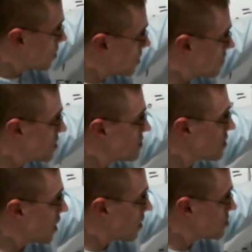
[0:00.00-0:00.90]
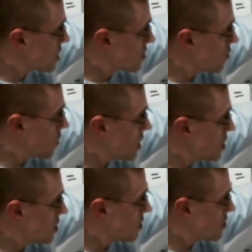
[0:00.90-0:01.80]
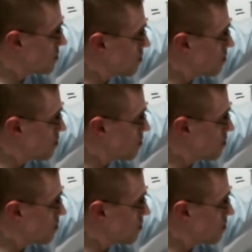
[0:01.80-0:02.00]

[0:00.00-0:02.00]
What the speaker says: if this object, the weight here is